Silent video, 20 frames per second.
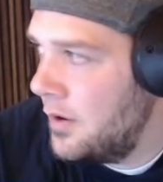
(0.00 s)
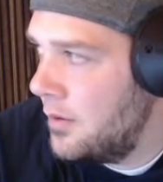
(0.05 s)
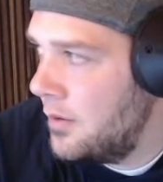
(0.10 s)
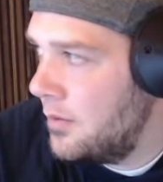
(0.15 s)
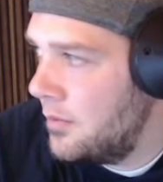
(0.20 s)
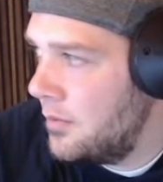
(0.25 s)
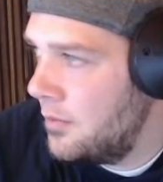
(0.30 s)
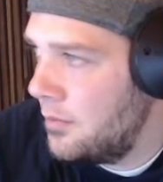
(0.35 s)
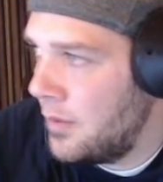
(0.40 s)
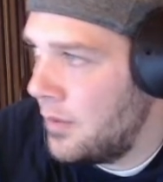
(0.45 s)

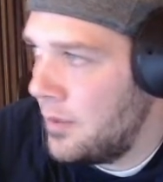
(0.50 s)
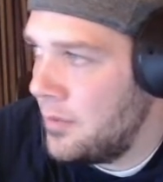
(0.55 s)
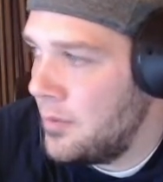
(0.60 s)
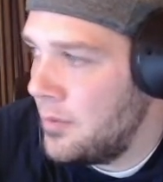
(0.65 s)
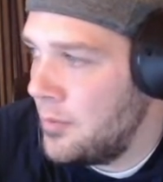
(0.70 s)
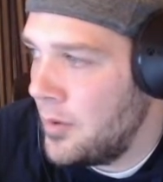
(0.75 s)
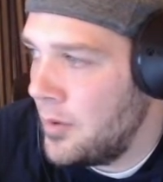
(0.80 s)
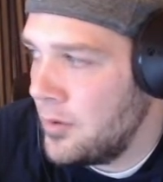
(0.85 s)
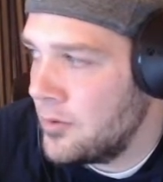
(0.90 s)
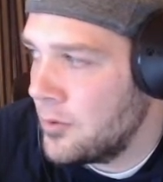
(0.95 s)

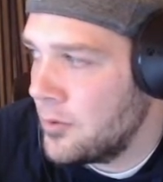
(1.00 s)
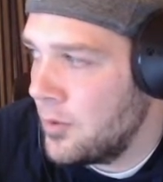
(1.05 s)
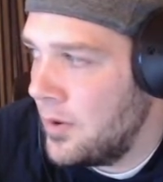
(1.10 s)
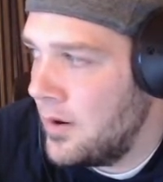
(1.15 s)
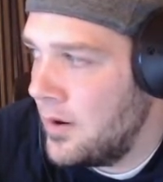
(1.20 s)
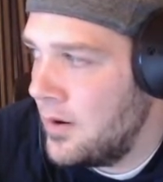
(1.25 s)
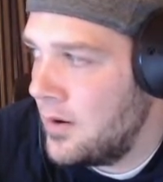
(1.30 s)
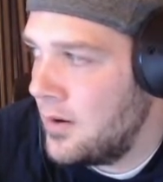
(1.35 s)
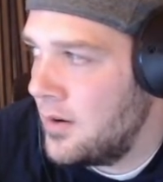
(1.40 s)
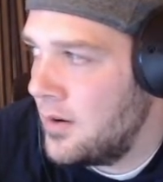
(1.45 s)
Most
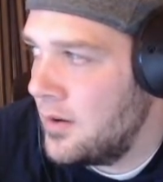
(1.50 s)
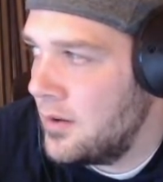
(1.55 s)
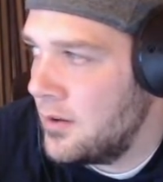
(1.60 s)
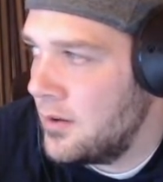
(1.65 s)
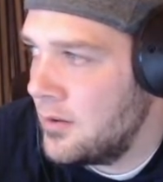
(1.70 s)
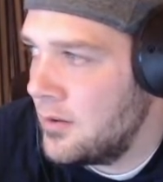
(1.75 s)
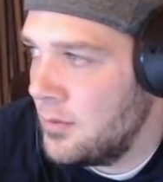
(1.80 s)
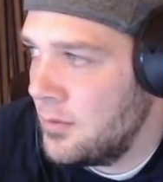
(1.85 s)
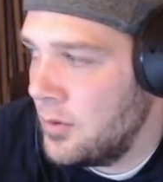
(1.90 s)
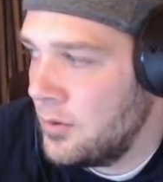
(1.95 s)

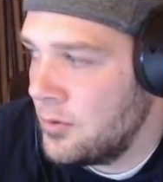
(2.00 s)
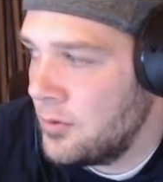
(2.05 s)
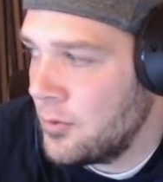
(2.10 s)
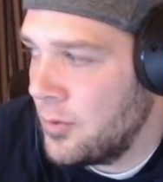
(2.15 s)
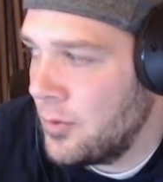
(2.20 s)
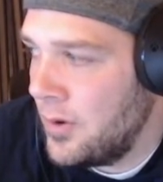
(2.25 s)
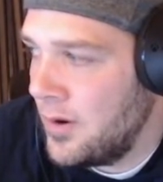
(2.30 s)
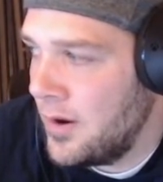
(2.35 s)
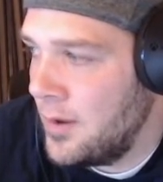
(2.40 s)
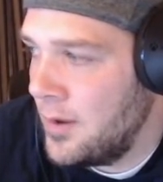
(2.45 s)

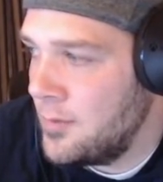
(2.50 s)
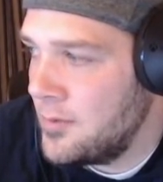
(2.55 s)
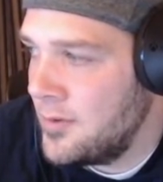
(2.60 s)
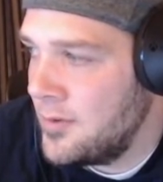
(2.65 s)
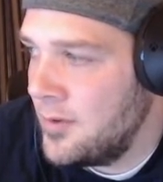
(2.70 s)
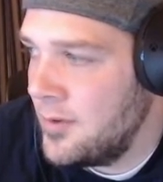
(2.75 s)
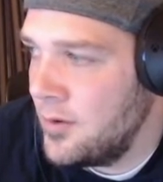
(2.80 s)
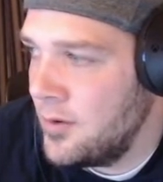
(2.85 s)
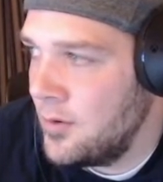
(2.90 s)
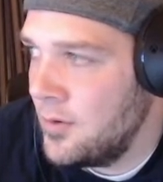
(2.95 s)
Square games
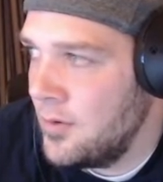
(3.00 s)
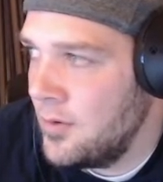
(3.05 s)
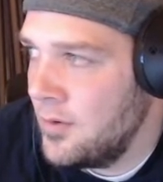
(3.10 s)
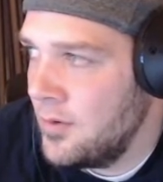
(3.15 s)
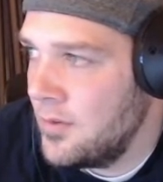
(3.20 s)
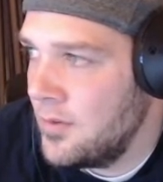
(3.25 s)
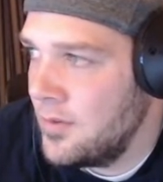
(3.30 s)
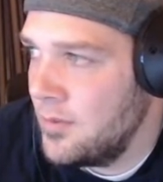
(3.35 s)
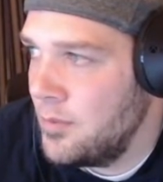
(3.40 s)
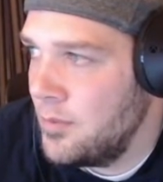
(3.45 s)
do,
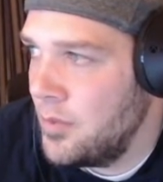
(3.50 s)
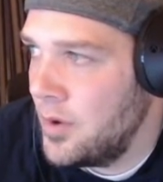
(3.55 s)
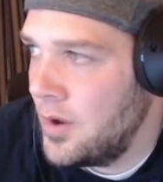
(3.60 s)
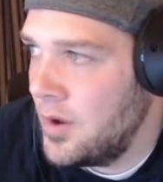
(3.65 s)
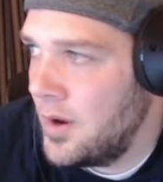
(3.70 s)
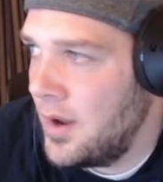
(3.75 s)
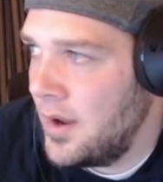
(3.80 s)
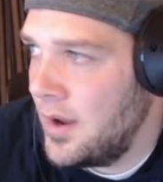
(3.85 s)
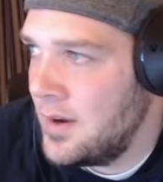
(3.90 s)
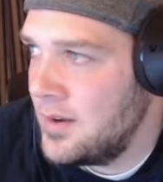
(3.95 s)

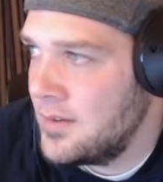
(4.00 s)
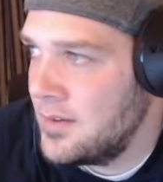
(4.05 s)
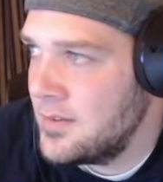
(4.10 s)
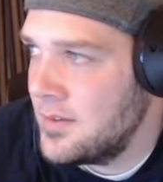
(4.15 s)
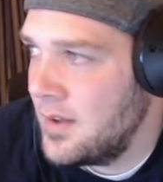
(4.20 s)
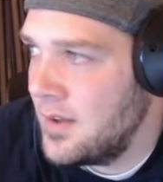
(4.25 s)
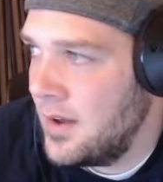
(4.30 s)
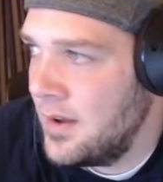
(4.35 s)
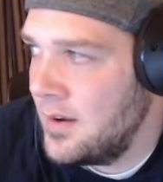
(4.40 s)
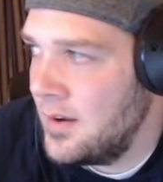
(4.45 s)
but I
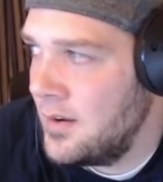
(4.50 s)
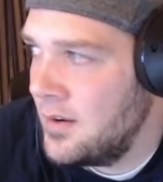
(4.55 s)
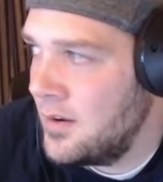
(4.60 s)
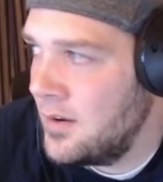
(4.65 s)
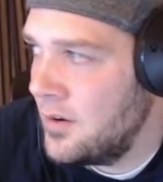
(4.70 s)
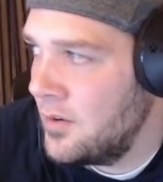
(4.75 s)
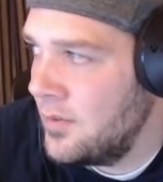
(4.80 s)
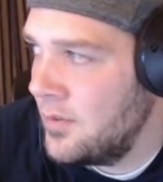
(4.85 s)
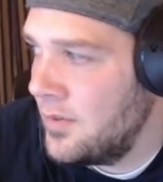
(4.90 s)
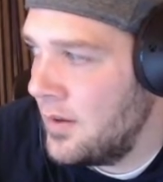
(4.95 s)
didn't know
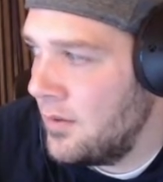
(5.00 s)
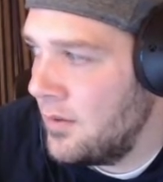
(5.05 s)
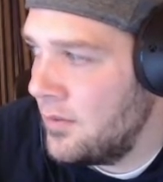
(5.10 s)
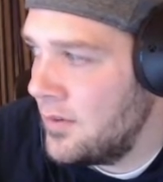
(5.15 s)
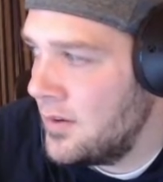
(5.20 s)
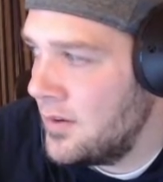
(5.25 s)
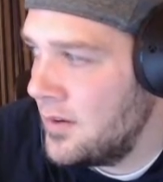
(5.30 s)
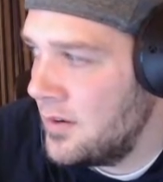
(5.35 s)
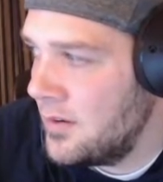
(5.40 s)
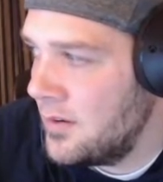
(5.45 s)
if that one
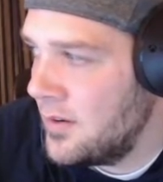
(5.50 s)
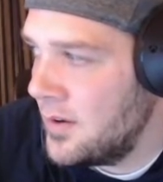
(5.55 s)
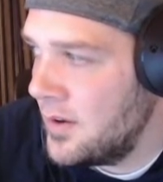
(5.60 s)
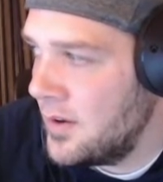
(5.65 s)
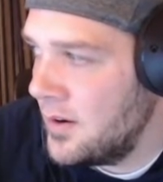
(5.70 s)
did or not.